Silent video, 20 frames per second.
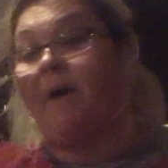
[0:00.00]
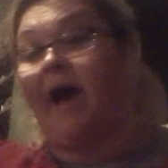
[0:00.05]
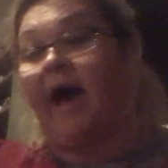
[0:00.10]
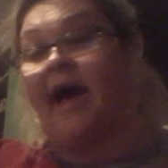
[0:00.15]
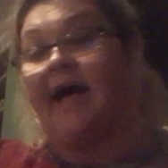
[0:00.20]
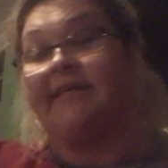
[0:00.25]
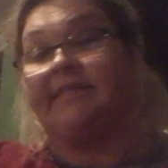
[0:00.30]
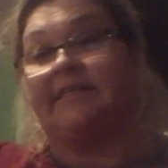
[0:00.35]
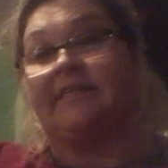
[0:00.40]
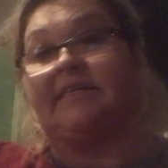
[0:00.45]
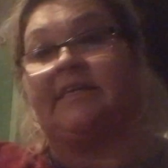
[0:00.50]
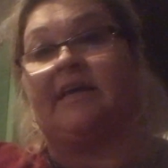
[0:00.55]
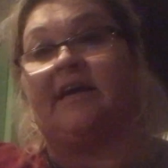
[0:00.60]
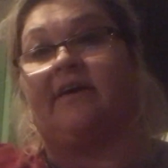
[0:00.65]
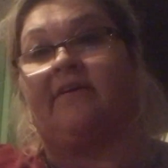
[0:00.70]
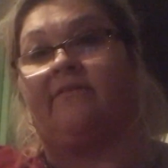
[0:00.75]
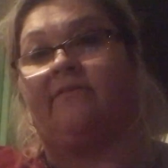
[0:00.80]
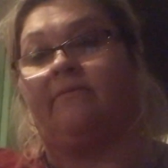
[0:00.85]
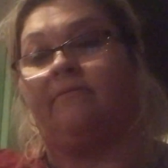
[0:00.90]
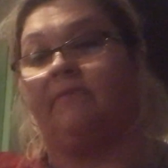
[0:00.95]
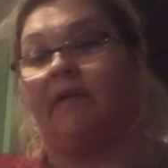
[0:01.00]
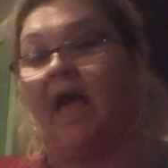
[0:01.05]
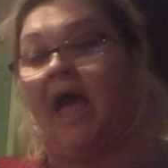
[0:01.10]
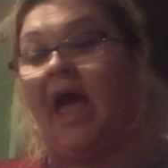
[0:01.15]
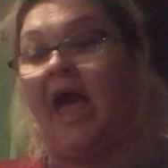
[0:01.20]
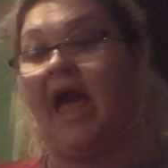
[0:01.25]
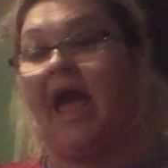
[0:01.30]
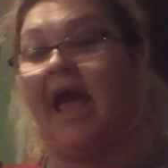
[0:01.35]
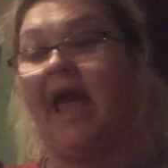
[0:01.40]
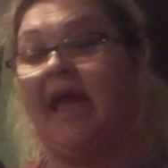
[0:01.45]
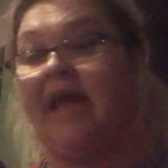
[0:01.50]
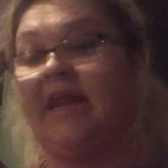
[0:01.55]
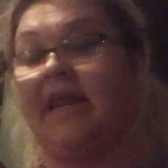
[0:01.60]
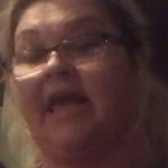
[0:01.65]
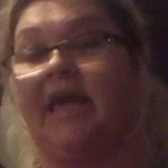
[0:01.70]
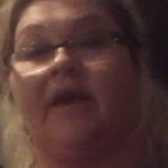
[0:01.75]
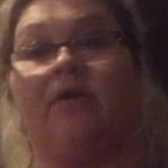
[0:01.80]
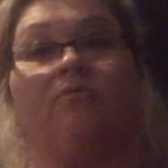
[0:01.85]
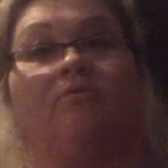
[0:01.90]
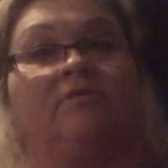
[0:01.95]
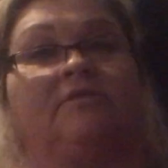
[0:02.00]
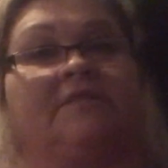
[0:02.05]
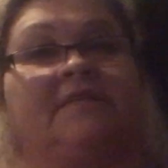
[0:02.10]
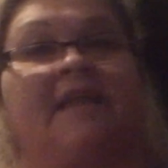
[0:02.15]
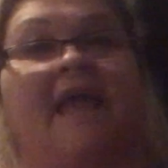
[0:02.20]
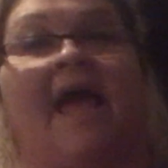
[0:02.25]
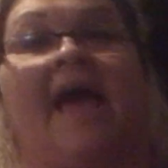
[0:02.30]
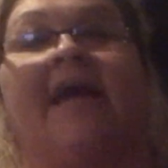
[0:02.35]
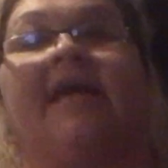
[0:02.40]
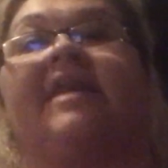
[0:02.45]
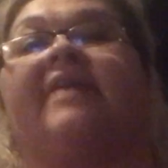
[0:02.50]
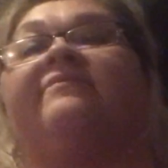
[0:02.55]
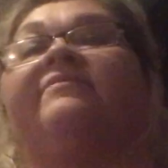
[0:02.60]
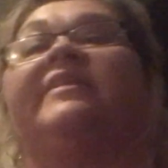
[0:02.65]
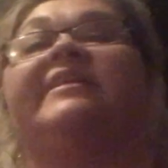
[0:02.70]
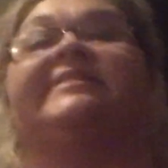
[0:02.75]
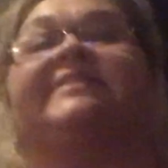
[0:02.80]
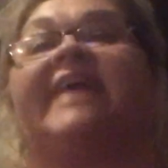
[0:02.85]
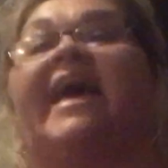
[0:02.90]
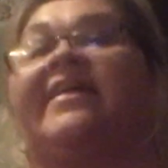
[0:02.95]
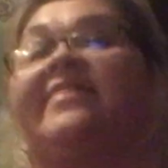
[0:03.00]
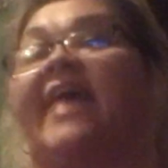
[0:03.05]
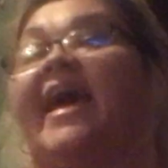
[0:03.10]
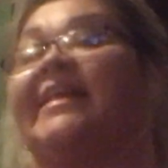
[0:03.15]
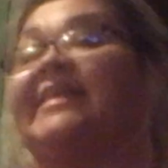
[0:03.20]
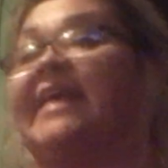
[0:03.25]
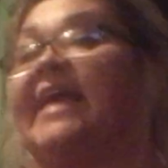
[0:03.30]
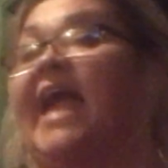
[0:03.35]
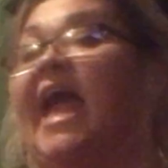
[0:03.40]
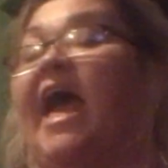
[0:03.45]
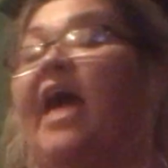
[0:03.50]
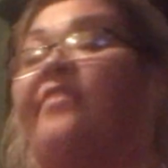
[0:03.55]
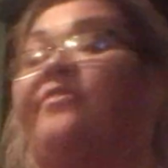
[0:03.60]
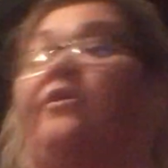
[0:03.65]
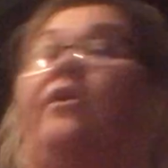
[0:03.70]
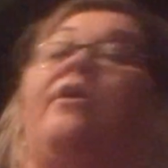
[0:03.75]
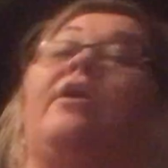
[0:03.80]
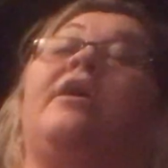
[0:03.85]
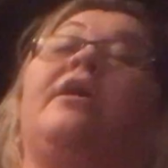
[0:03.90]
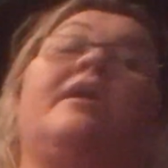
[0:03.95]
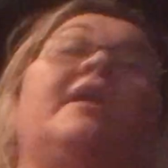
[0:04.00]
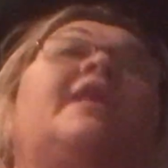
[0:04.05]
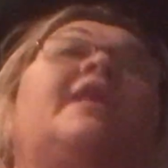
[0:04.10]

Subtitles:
positive, hate equals negative. Let's say that together.